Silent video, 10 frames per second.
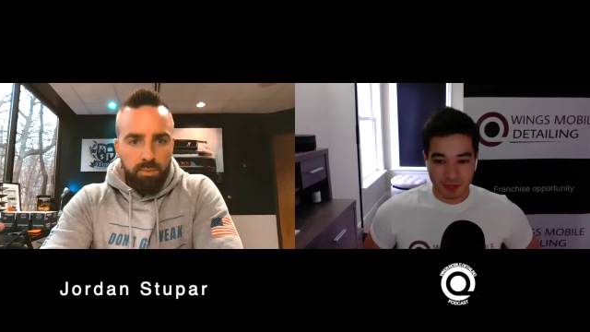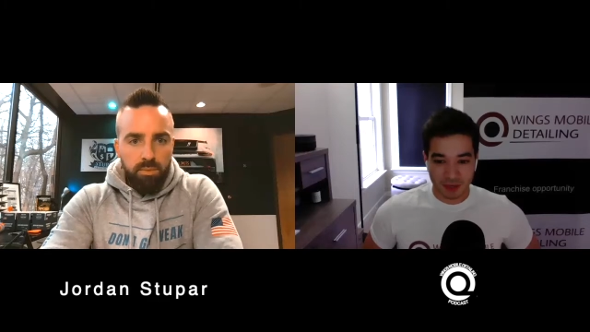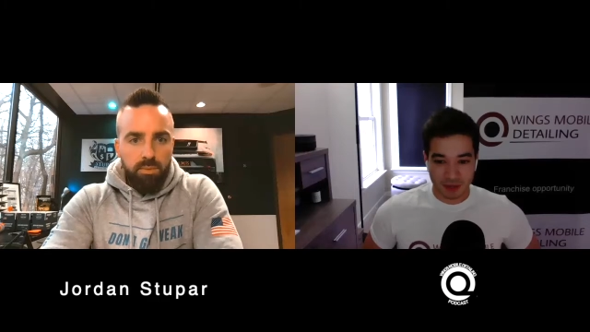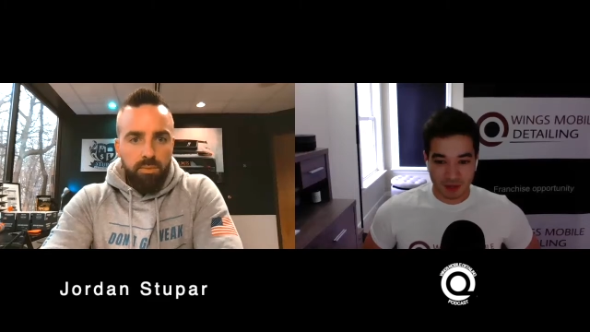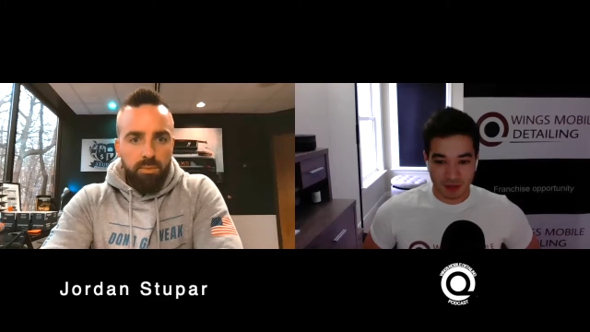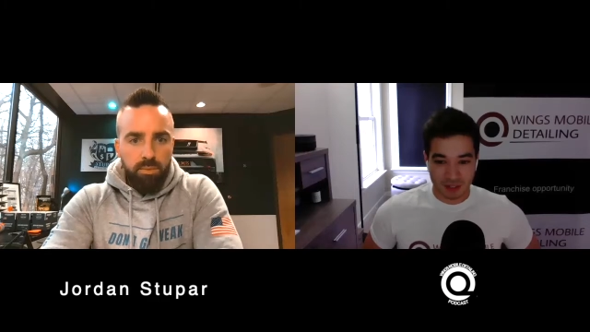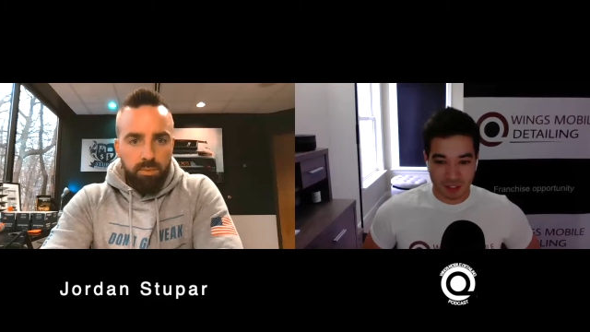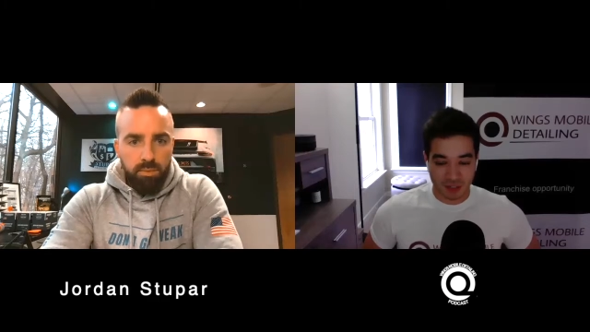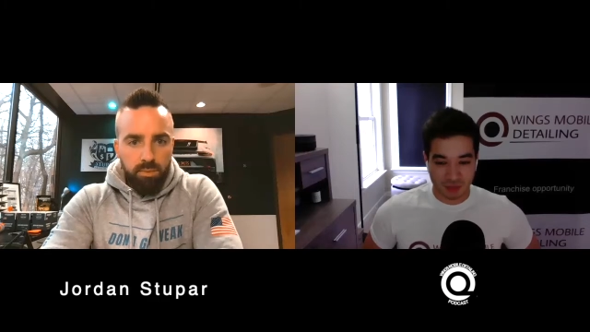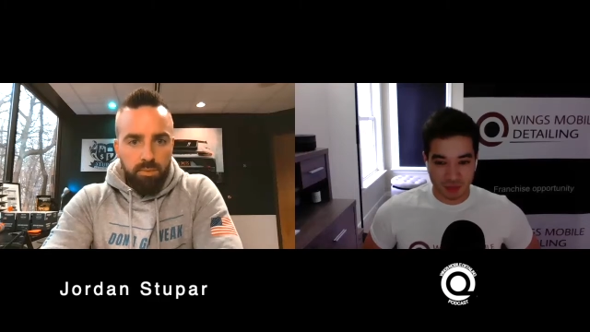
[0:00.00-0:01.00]
Speaker 1: uh,
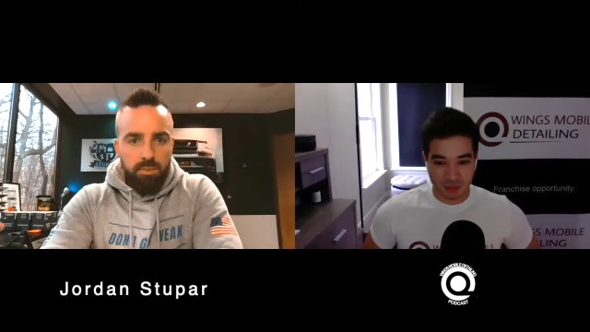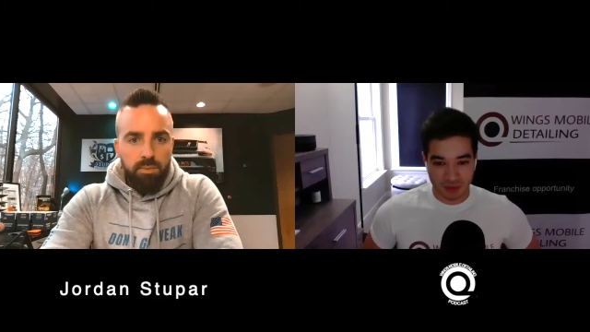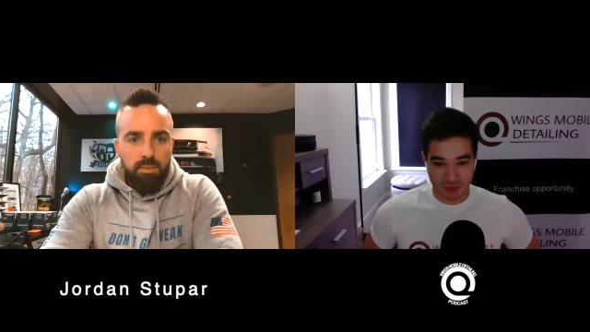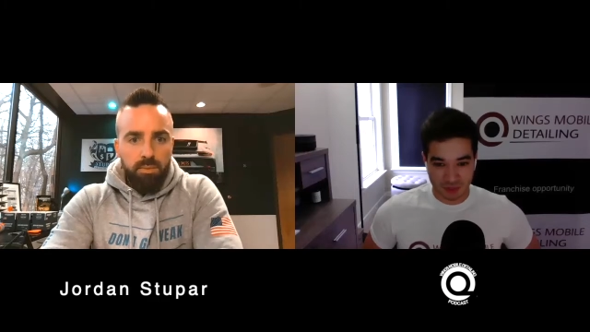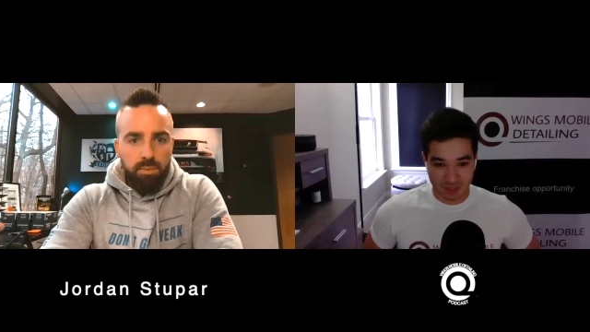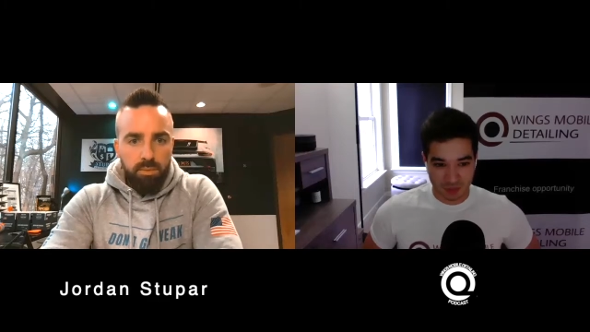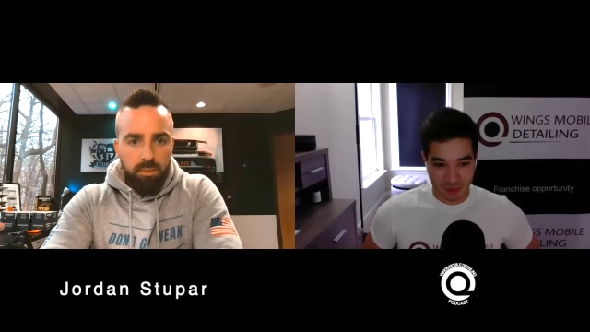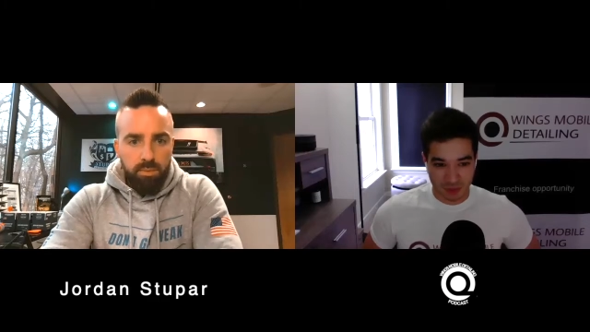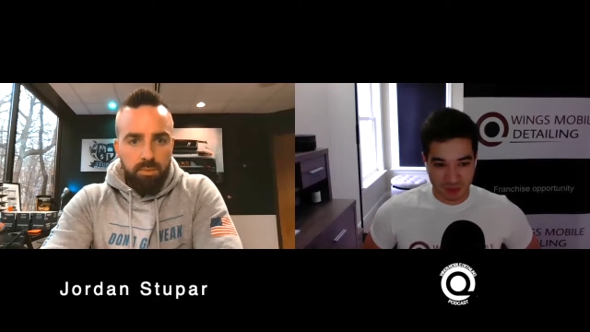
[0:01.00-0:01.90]
share with the audience as well. And as